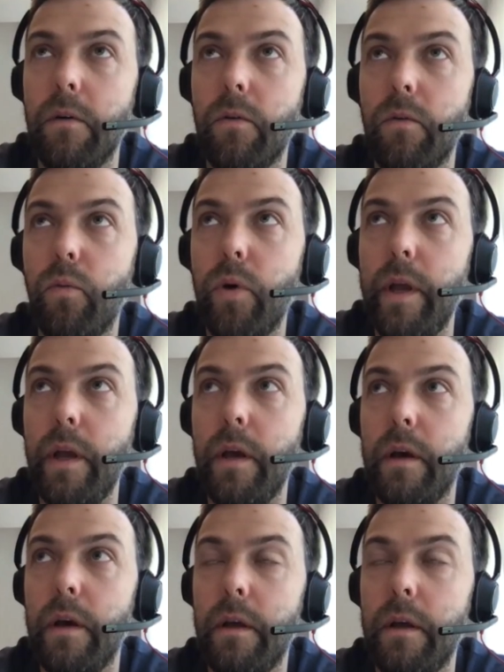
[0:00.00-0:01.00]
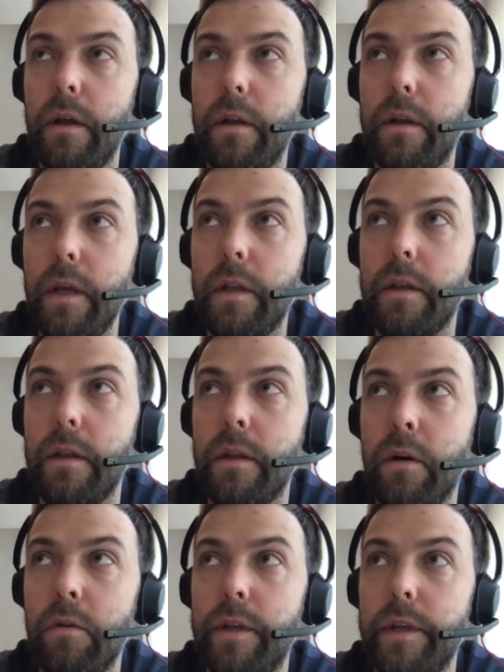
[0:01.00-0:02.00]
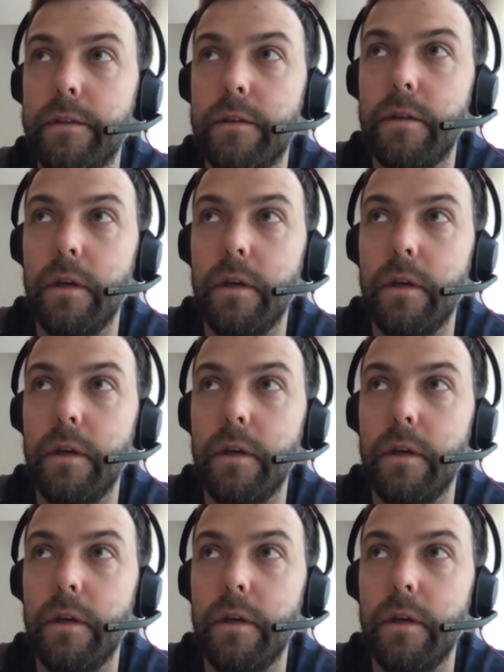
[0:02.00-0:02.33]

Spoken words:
We did notice